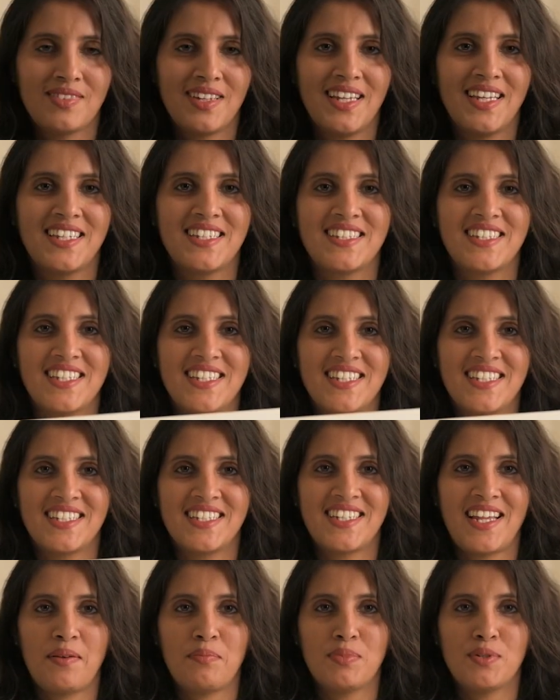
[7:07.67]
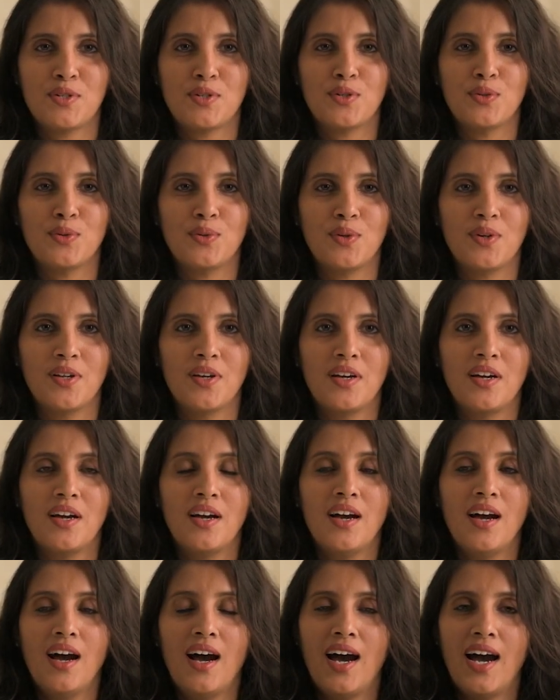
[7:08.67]
is this step stool.
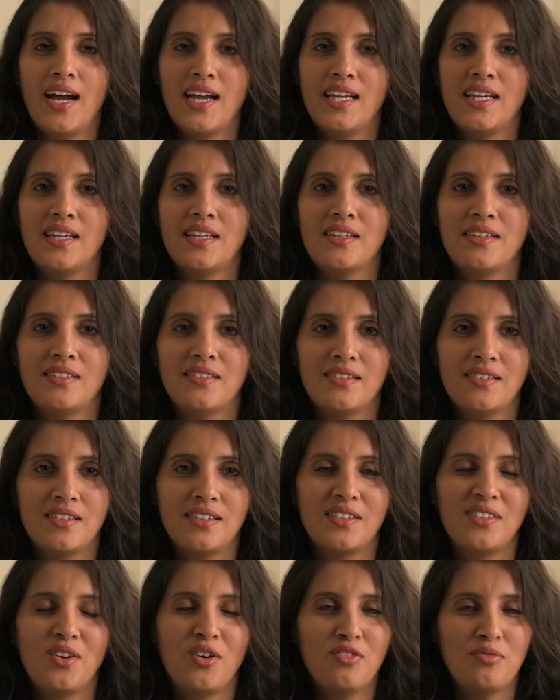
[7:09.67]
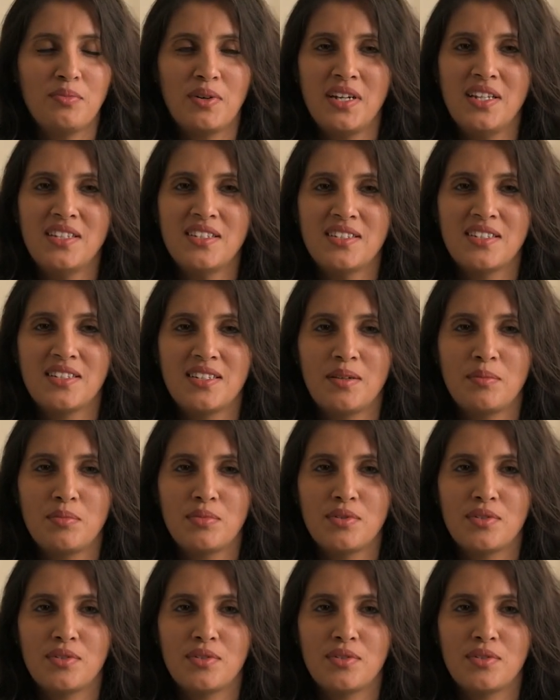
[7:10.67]
Off my step